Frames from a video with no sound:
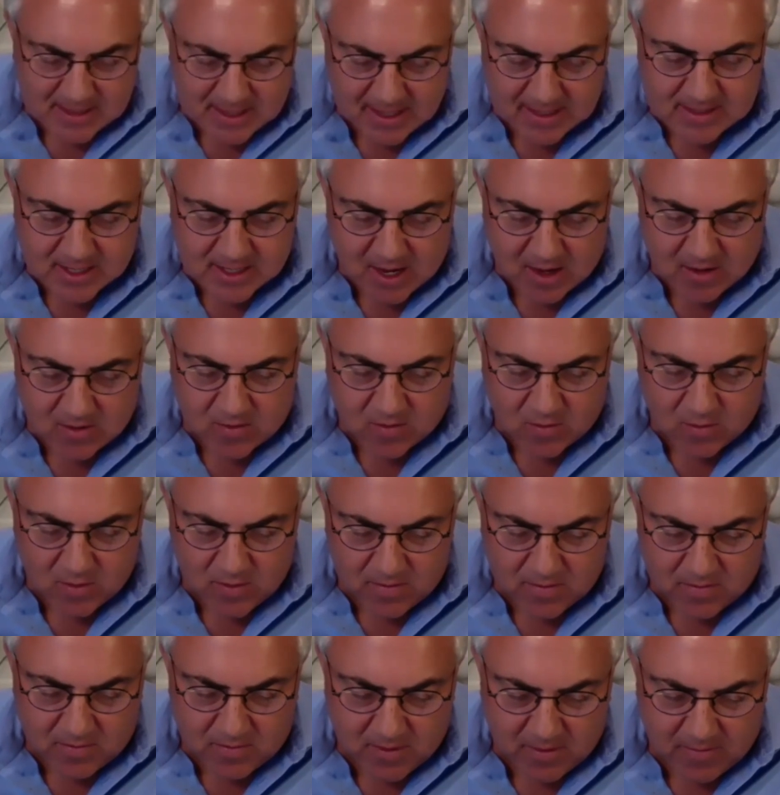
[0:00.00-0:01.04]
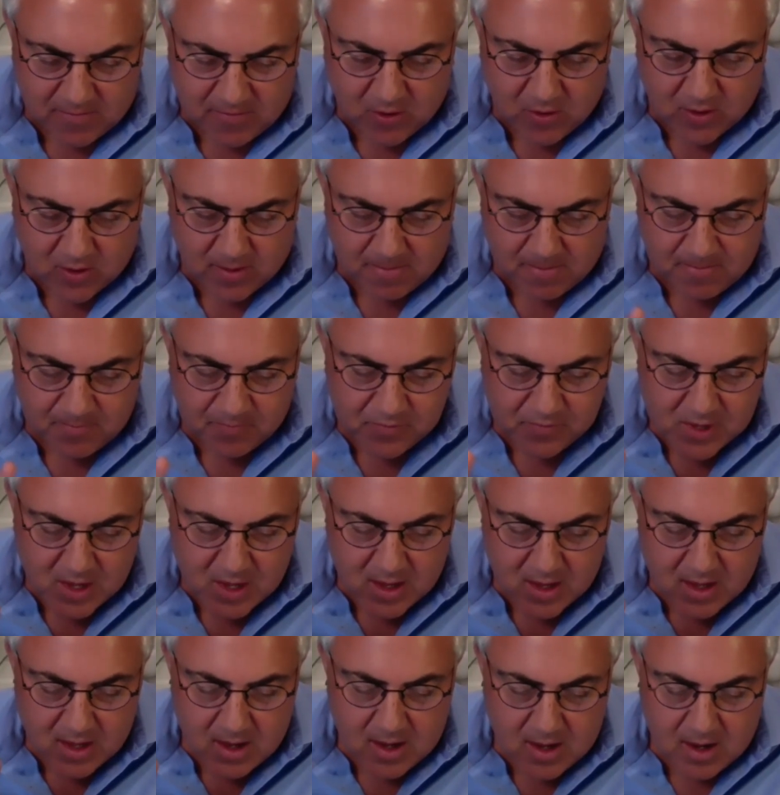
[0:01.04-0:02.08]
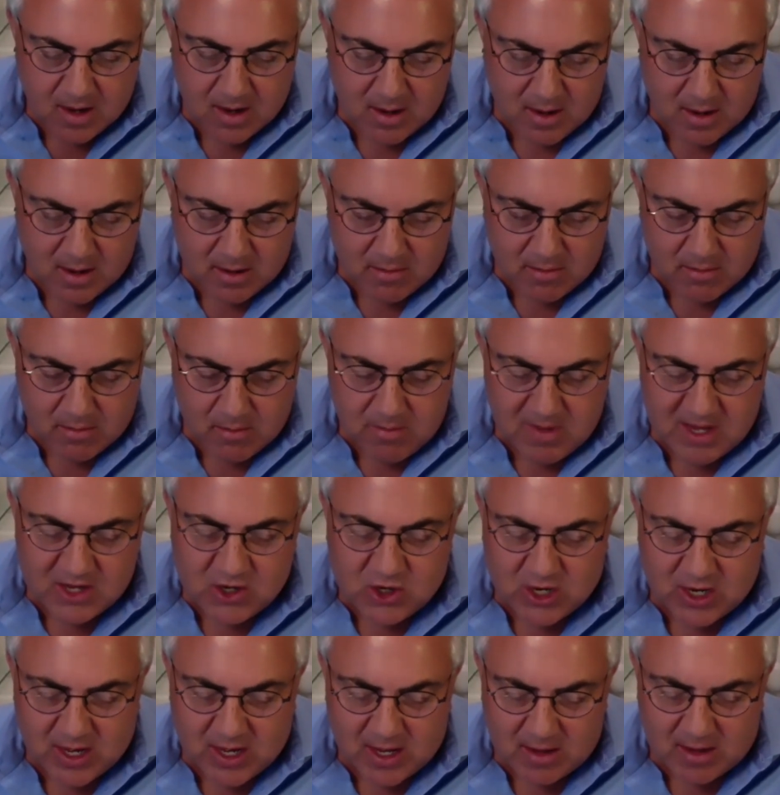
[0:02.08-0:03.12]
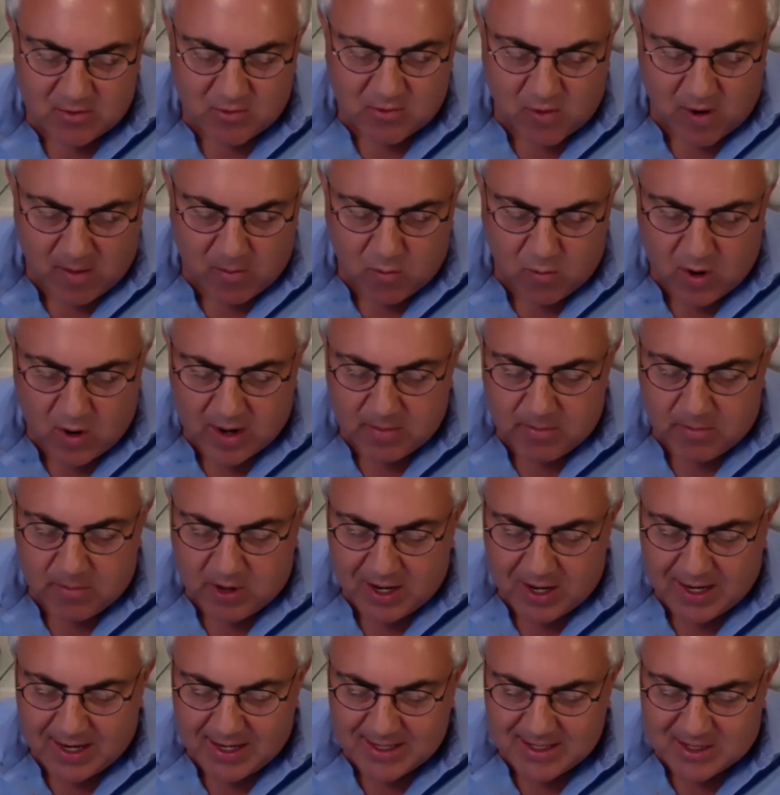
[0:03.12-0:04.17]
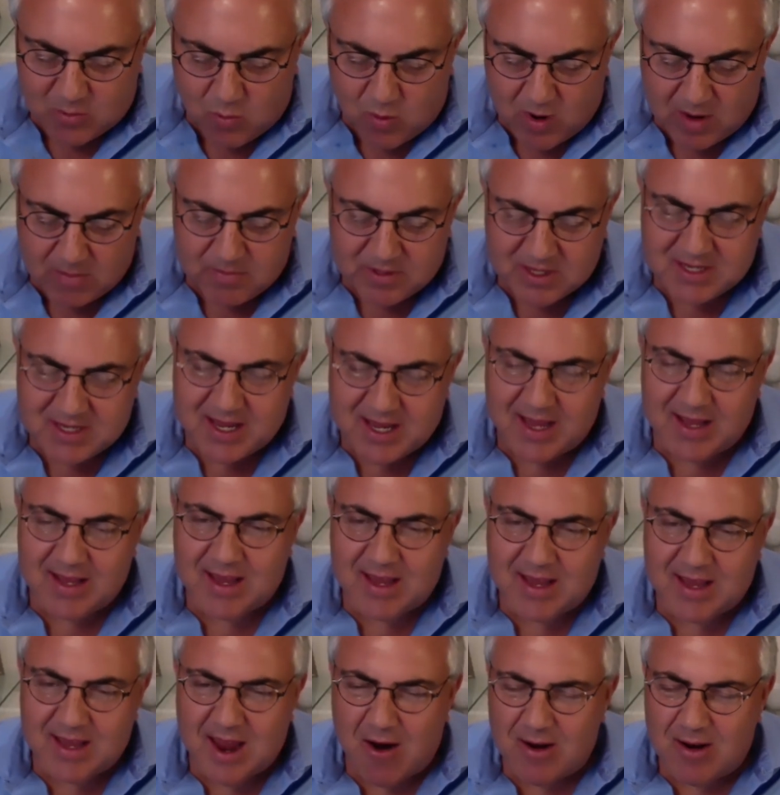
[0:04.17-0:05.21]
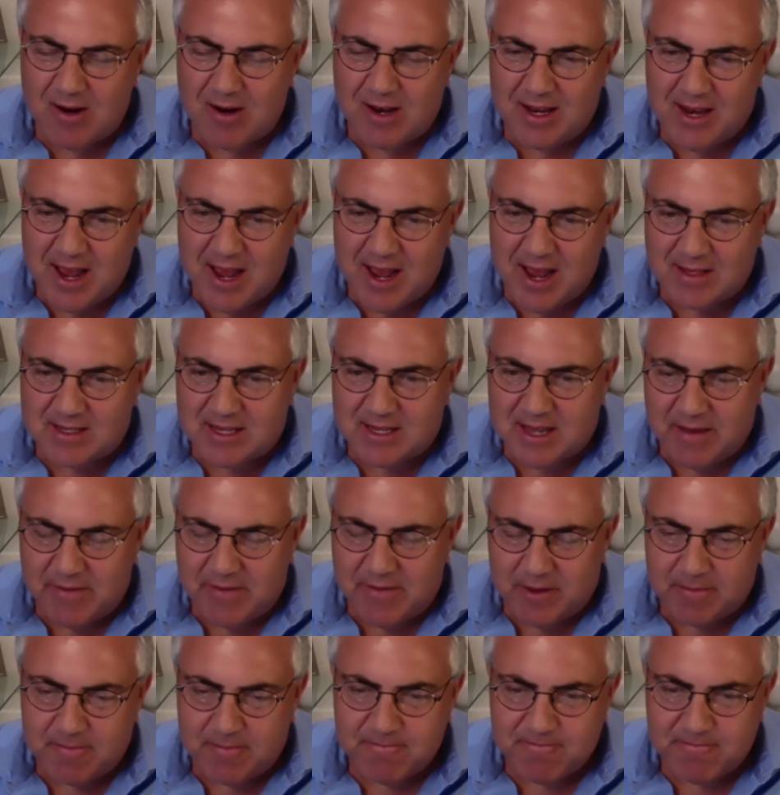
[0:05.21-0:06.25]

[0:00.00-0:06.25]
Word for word: let's go through a few of them. Michigan, Trump won by less than one percent, currently down seven.